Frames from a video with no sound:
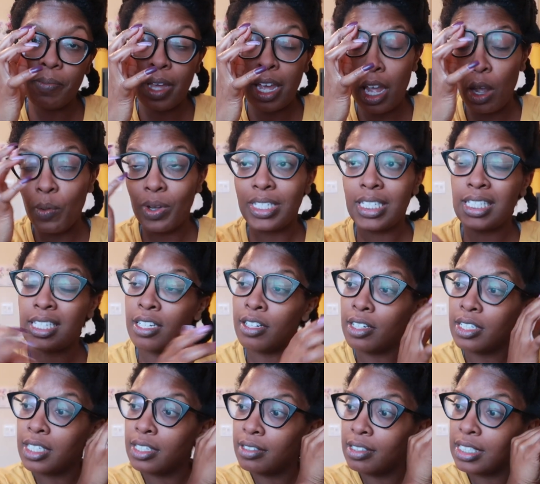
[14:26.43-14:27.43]
he was
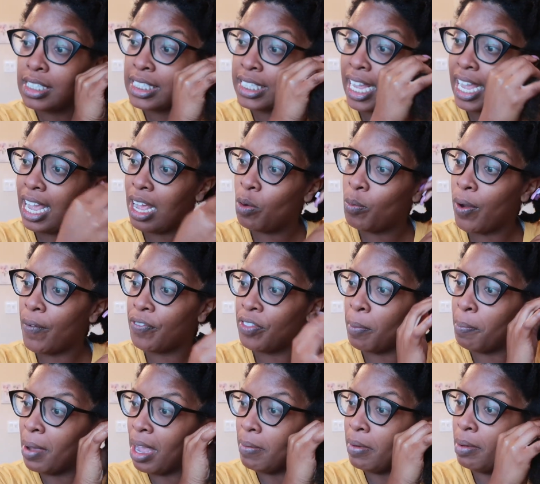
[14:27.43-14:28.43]
still staying with the
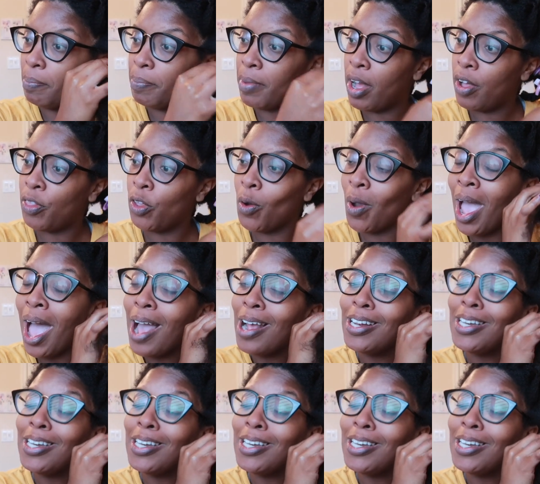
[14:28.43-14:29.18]
baby mother,